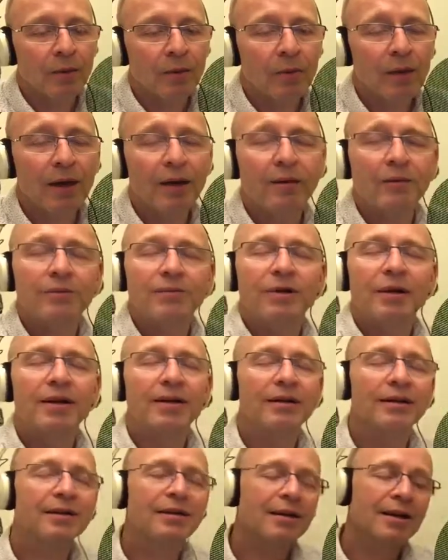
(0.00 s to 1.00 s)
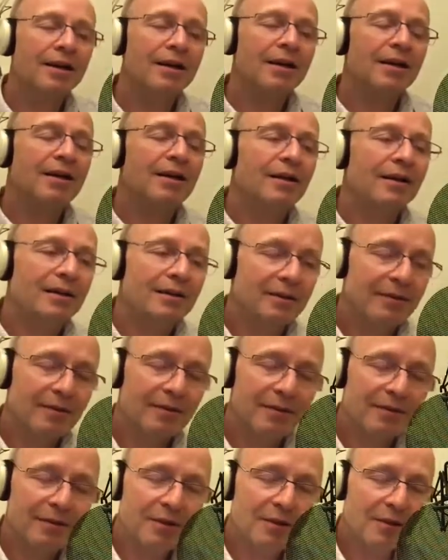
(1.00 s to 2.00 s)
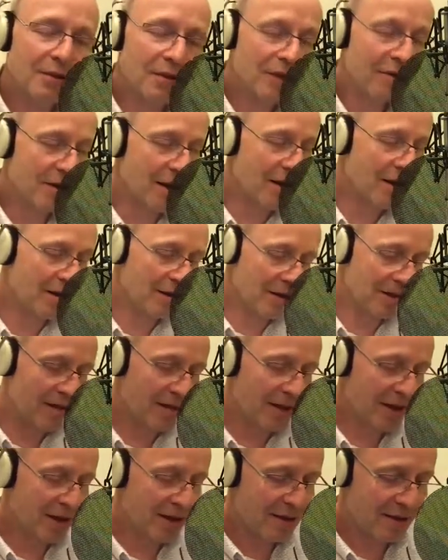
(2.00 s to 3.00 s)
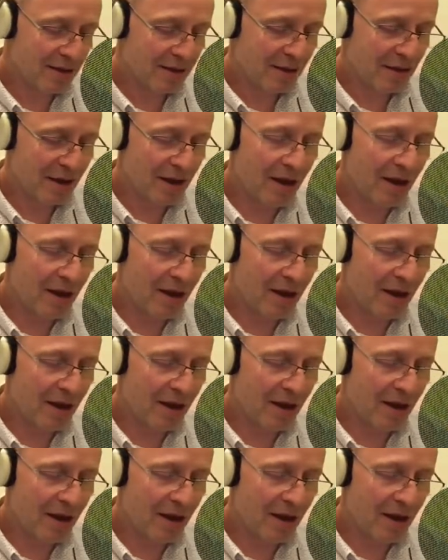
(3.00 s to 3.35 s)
Well, you could argue they're